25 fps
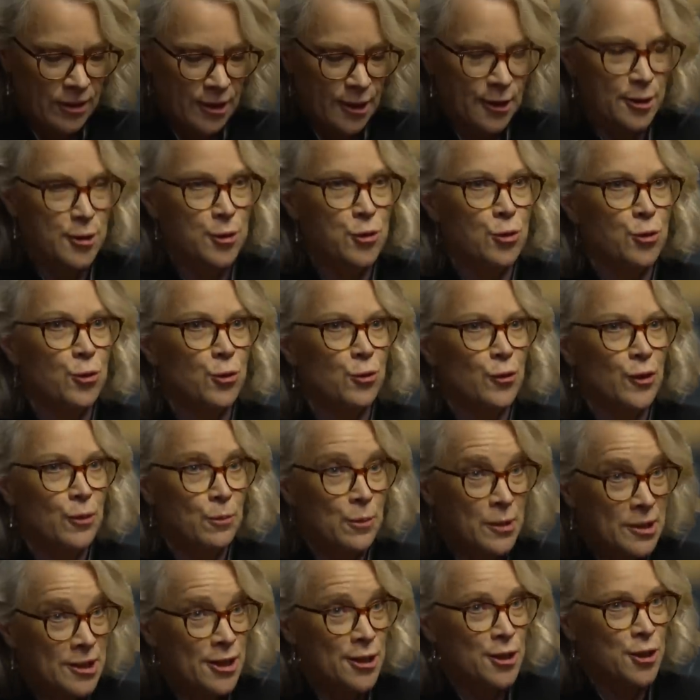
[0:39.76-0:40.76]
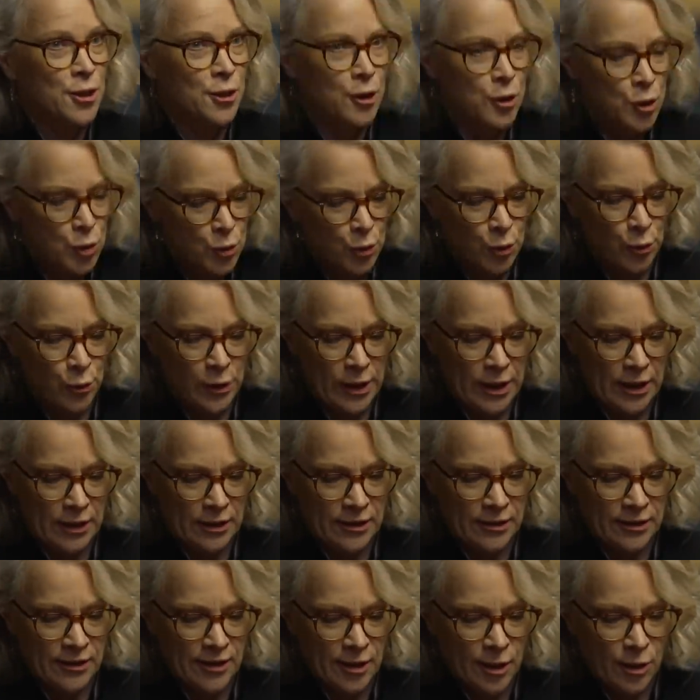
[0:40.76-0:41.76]
the extraordinary position you were
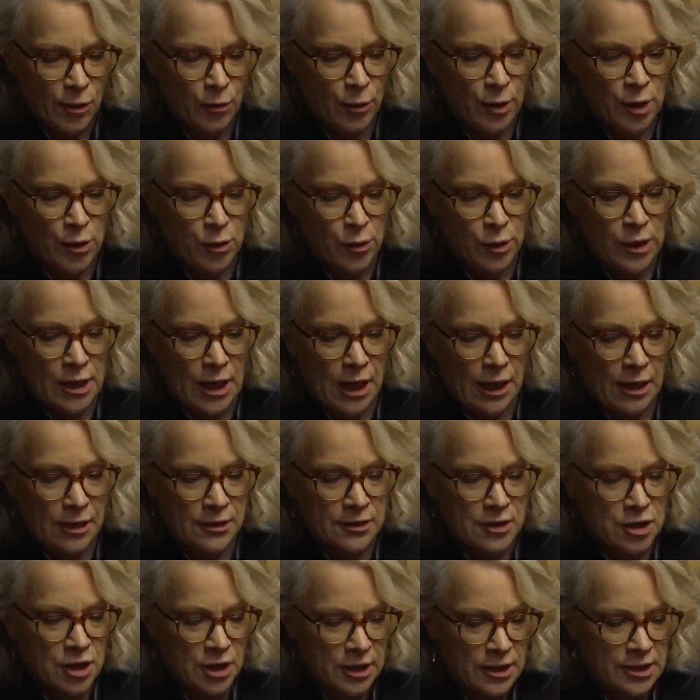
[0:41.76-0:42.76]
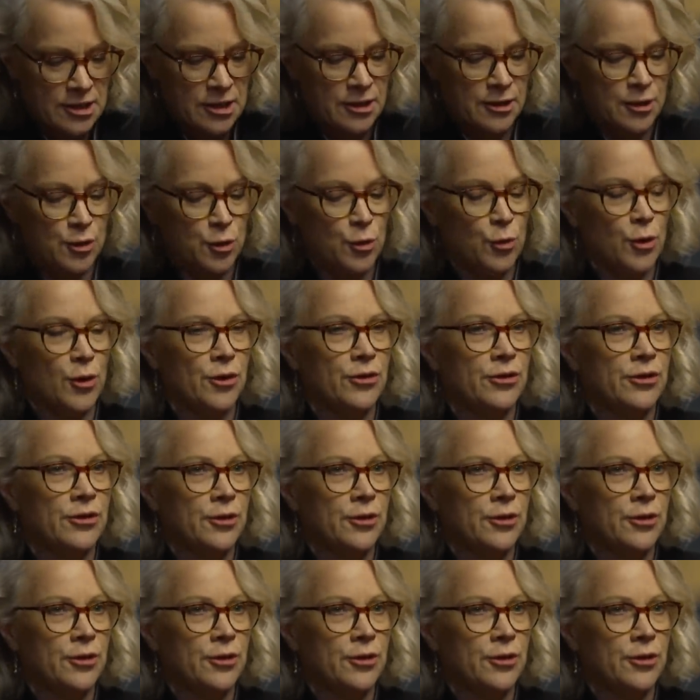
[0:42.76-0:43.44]
in when you were young to listen to what